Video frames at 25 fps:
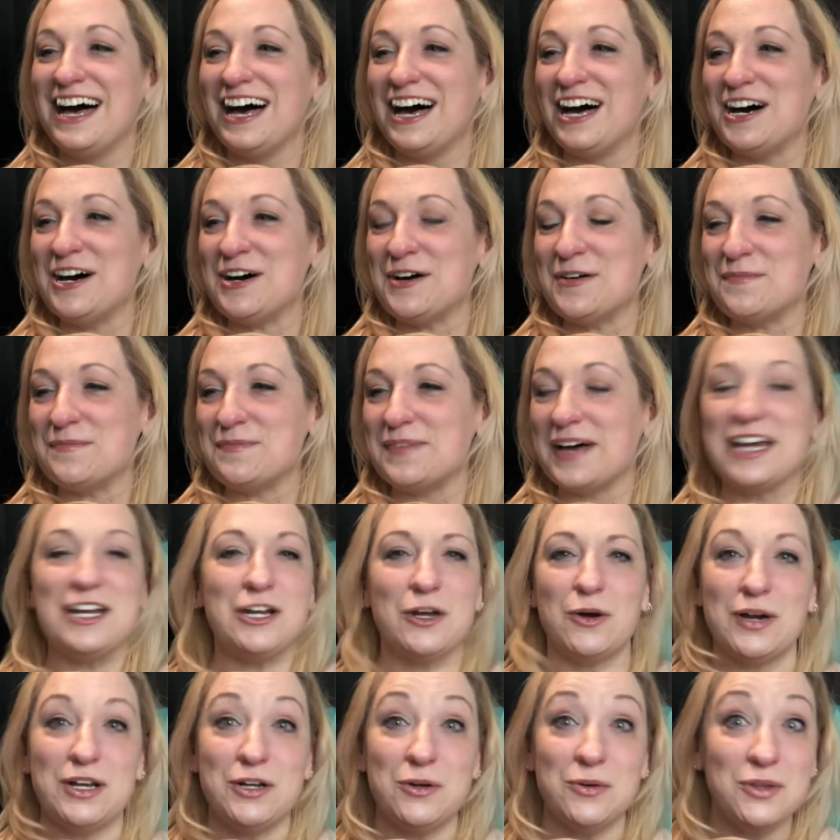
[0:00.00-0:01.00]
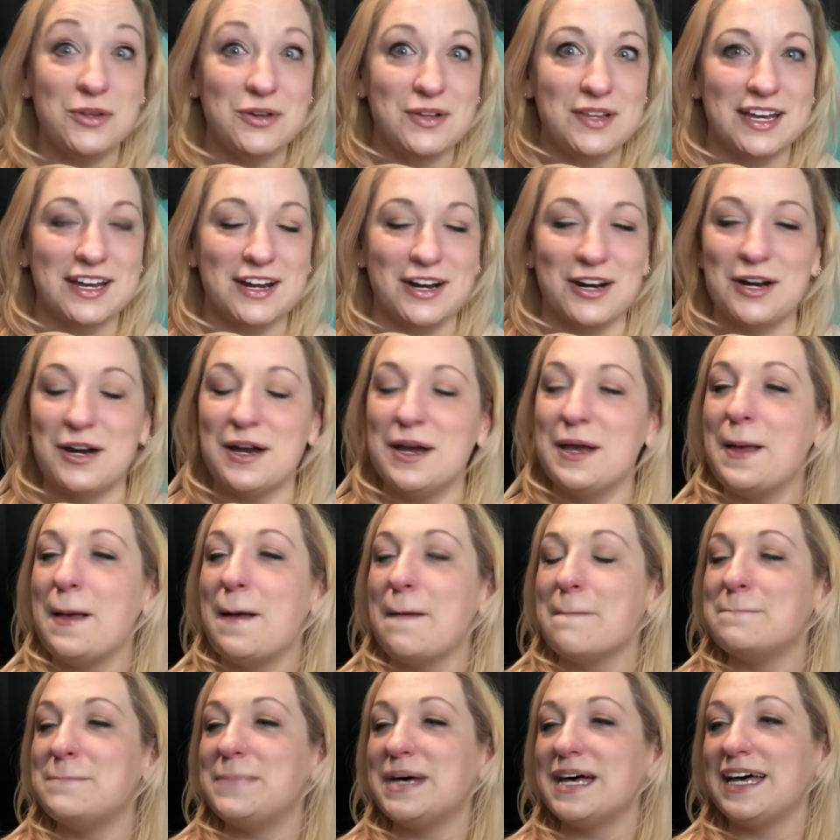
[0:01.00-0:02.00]
um, I know I don't look like her,
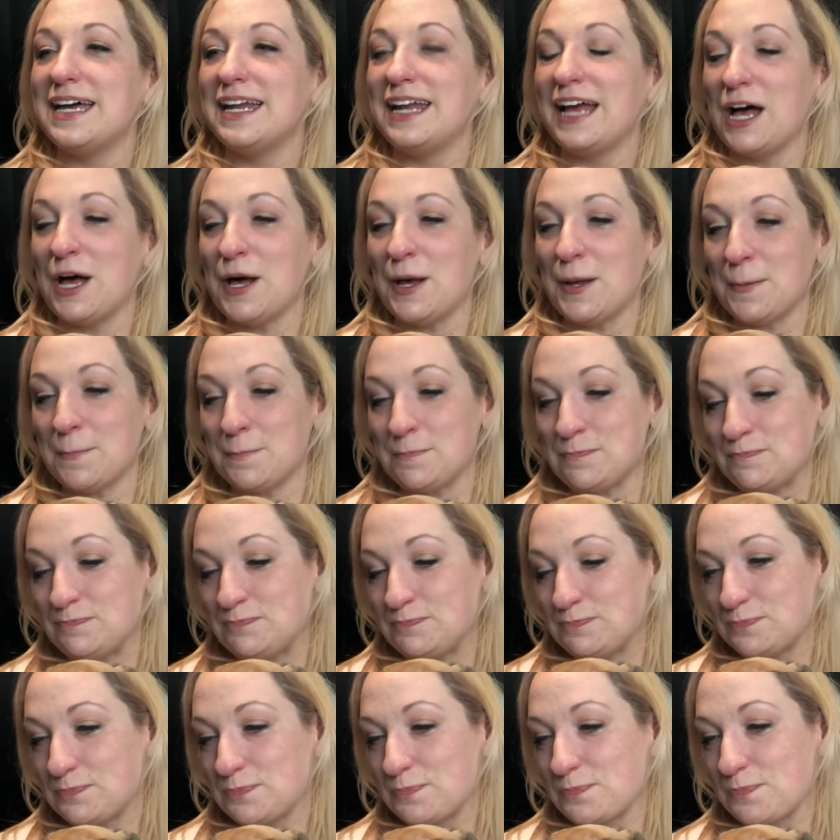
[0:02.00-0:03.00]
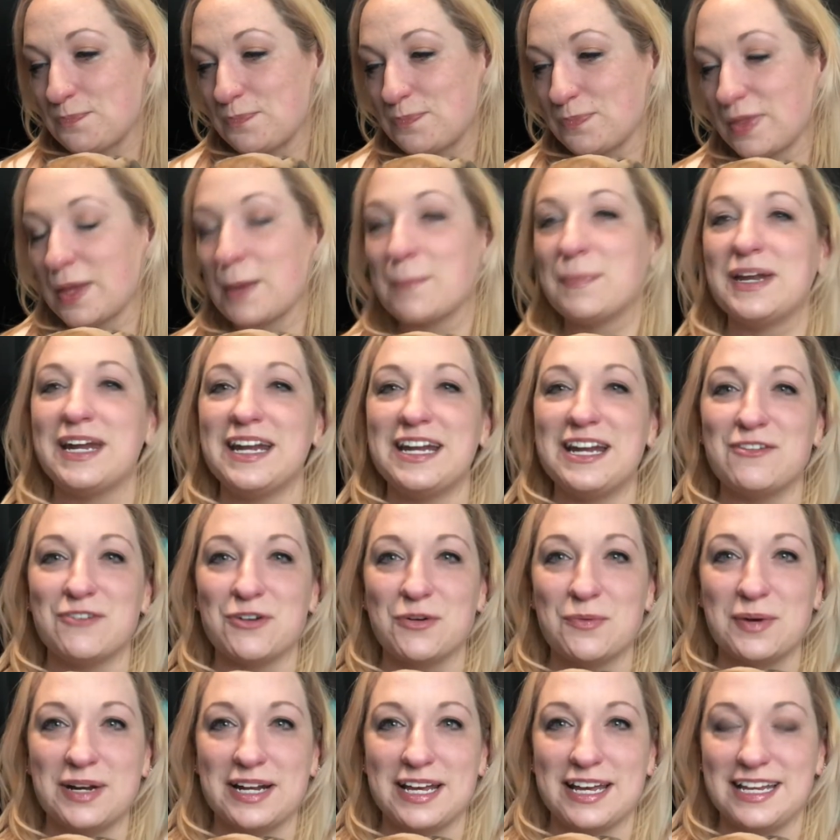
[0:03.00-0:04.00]
but um, but I never
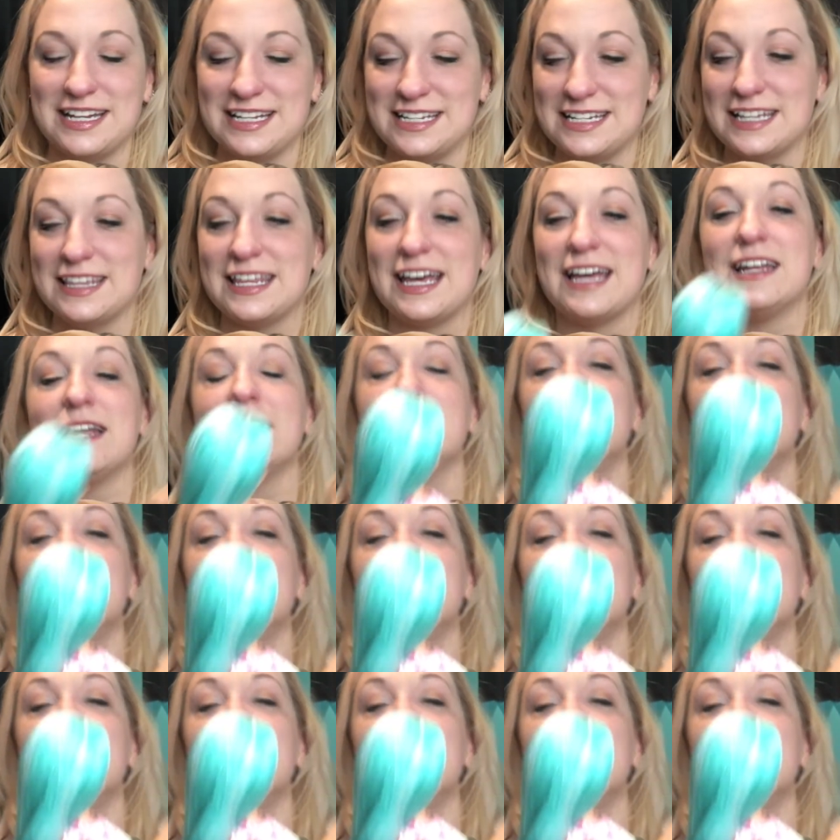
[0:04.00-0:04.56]
went ahead and did that. Uh,